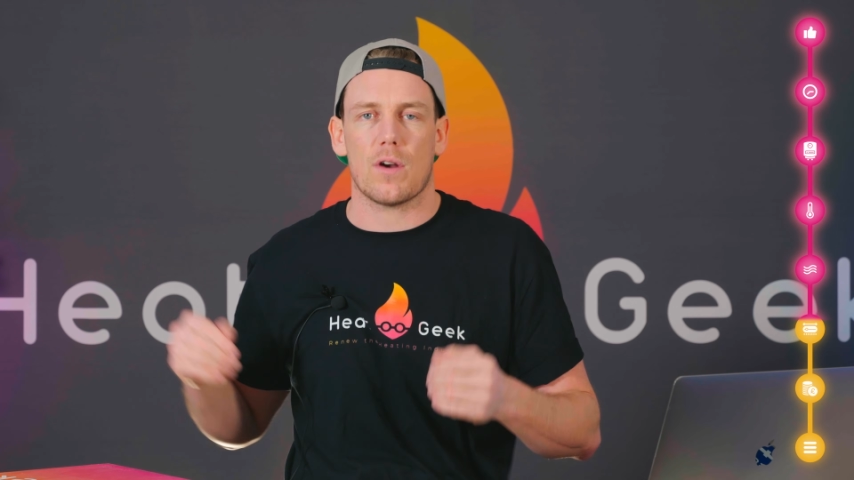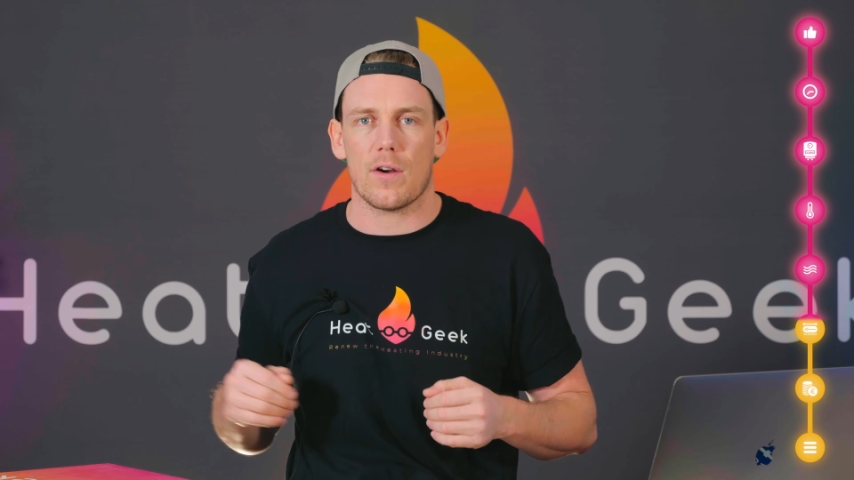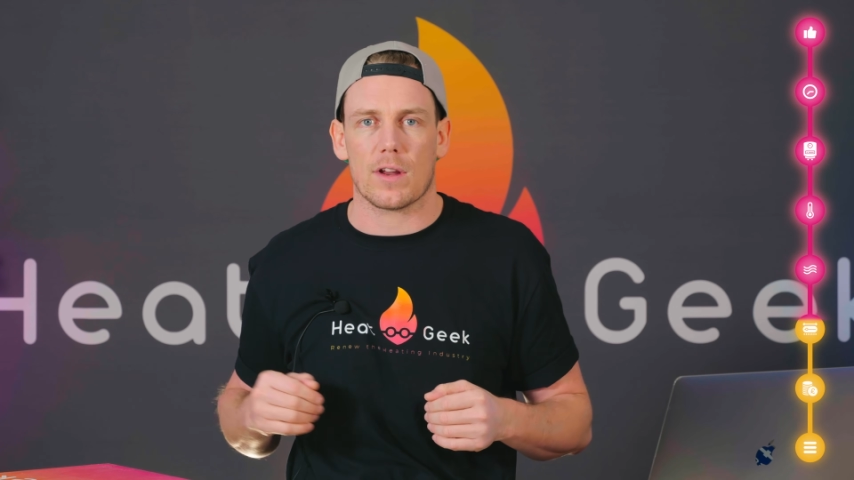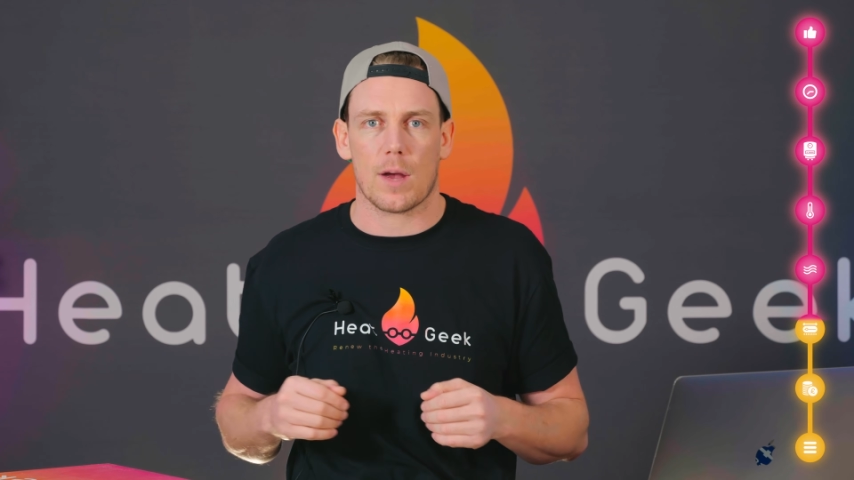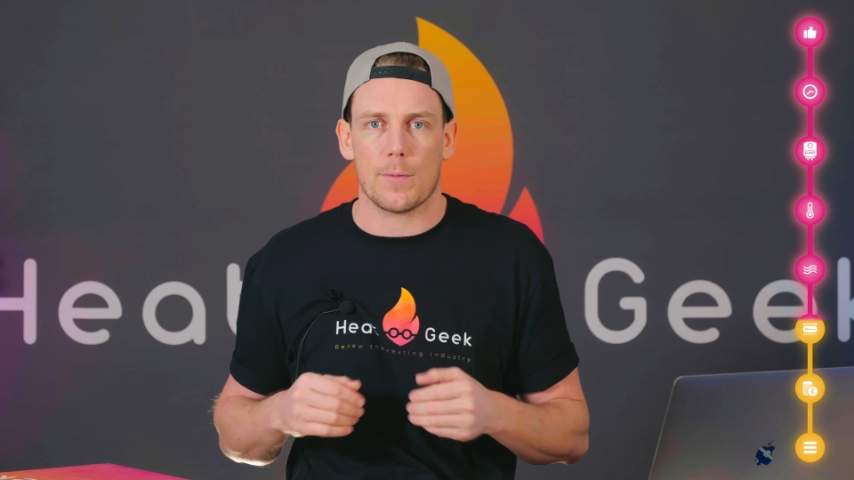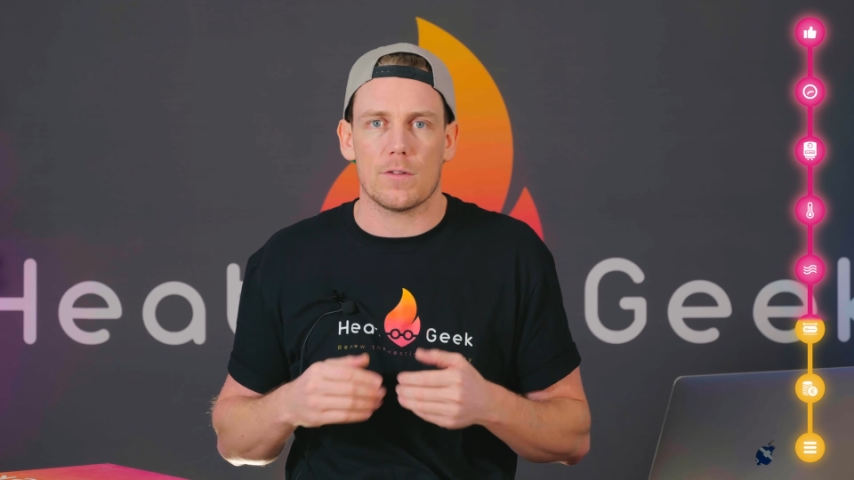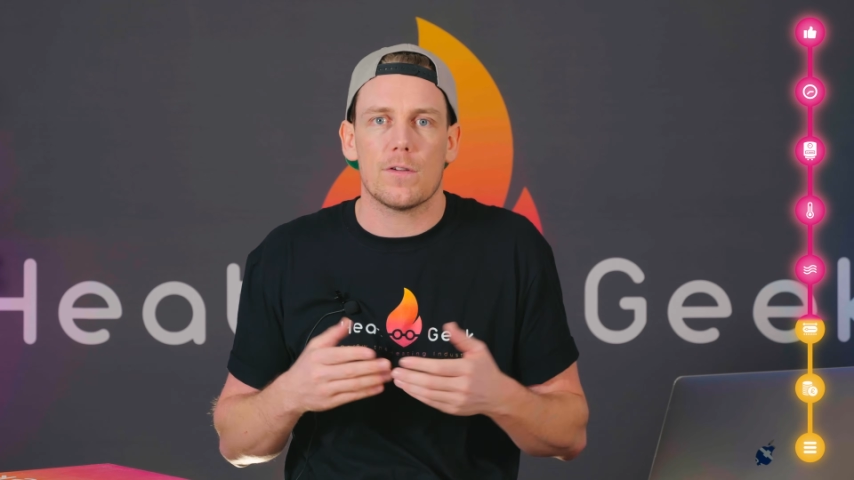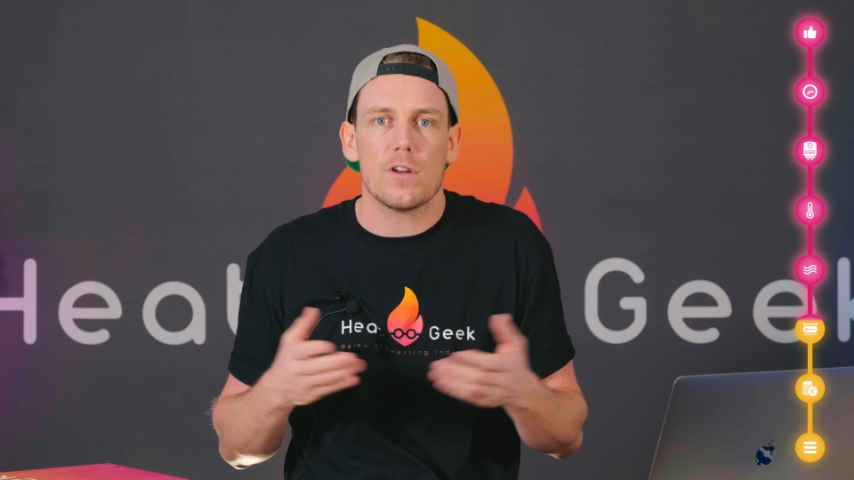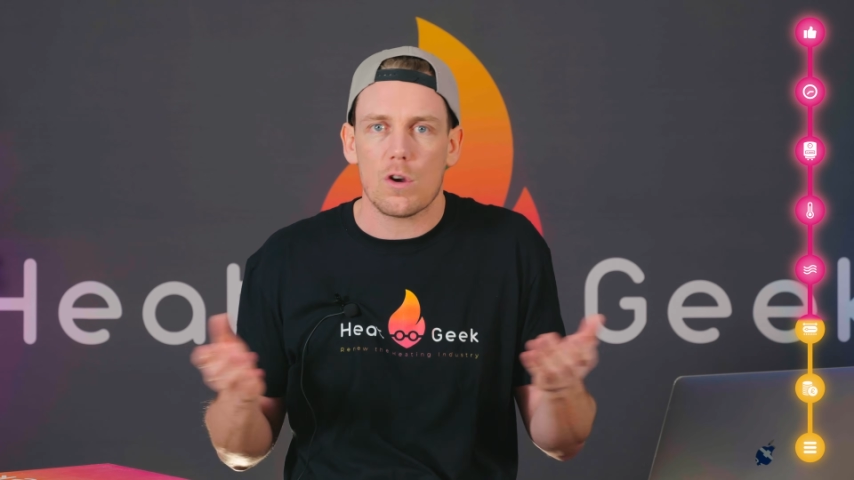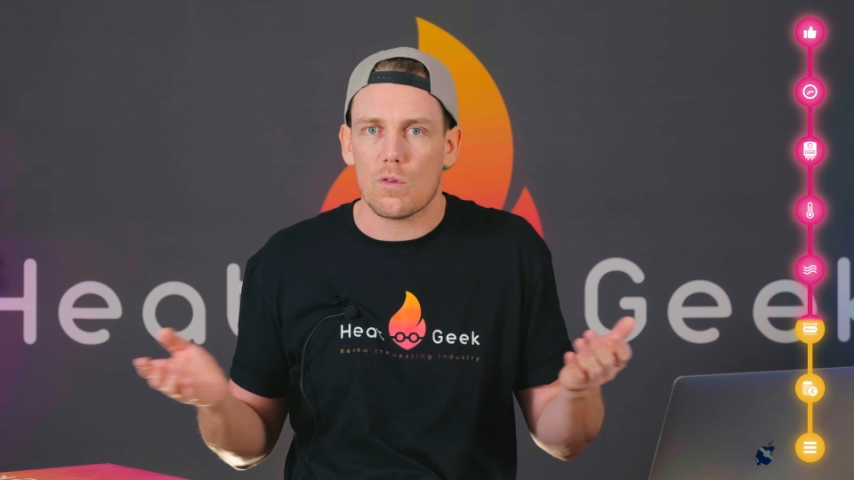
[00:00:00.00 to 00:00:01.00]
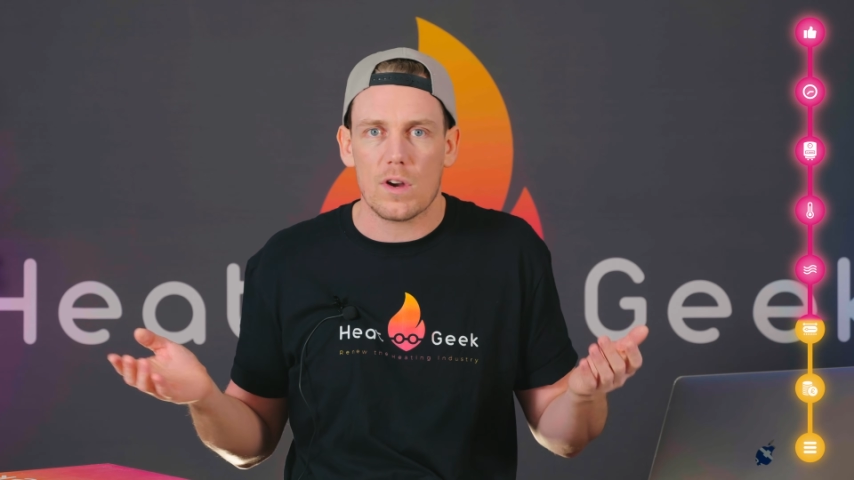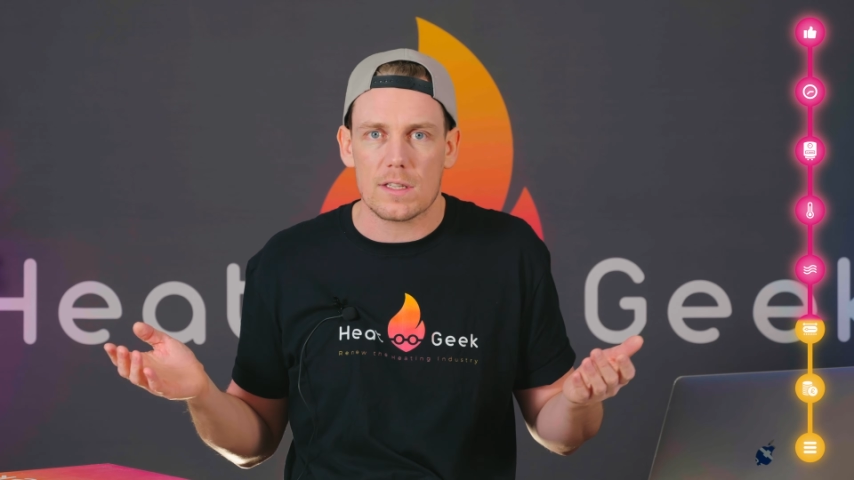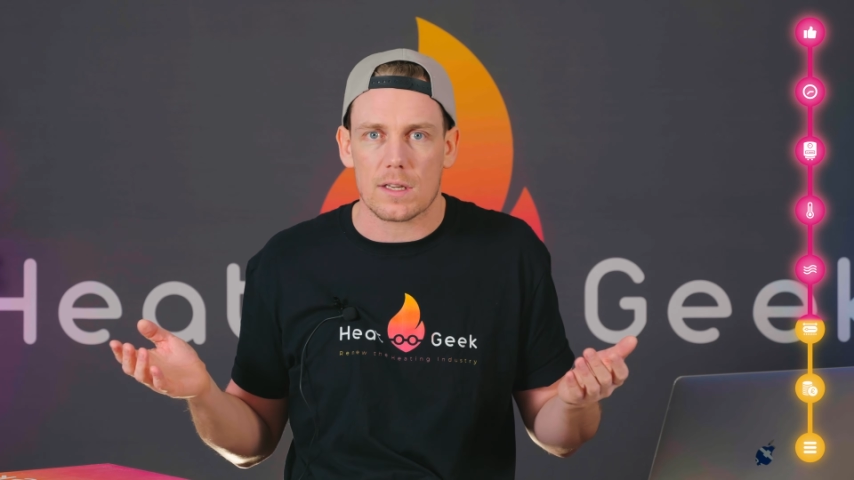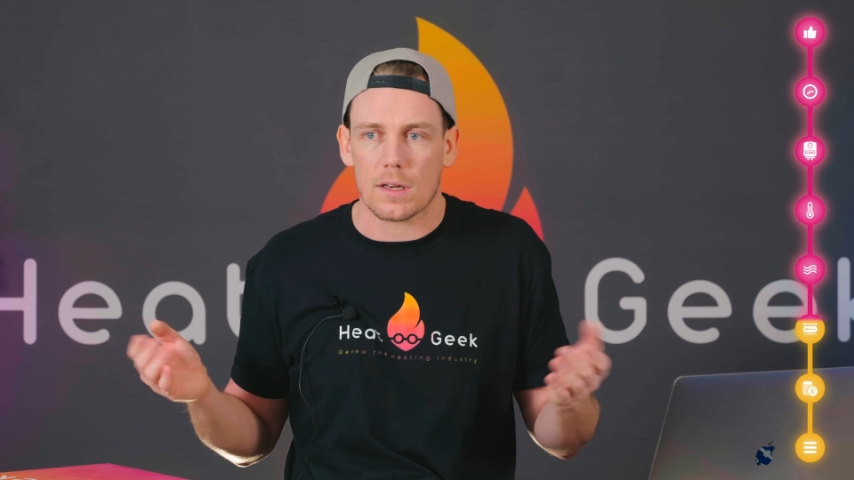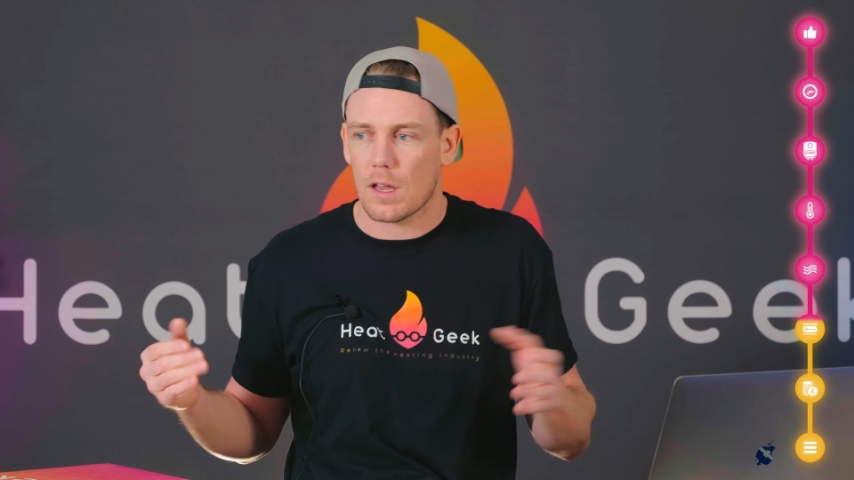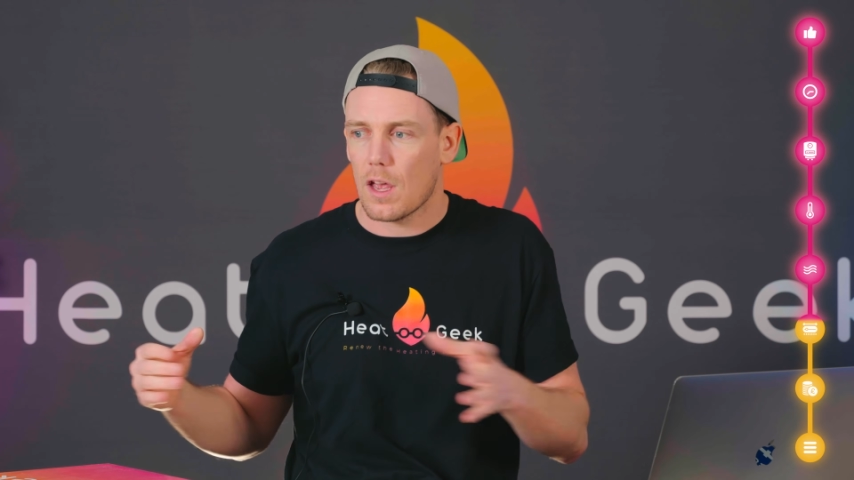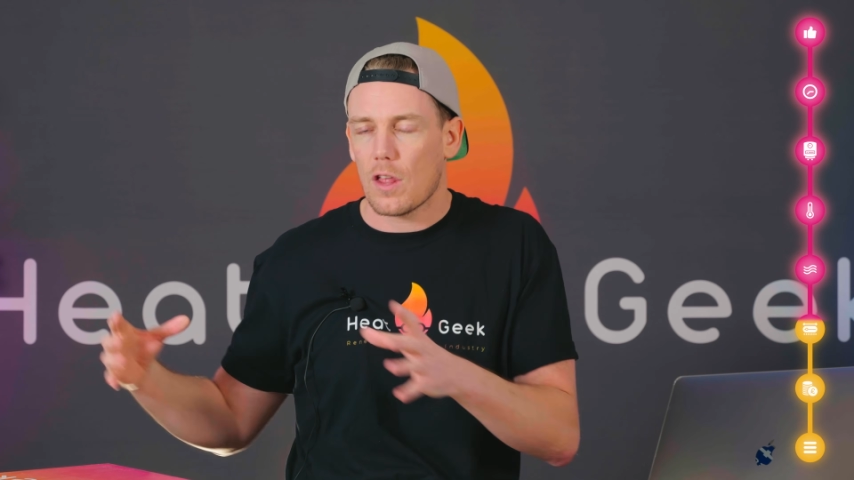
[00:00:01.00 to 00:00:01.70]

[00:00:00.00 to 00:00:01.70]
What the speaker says: your airing cupboard for no reason.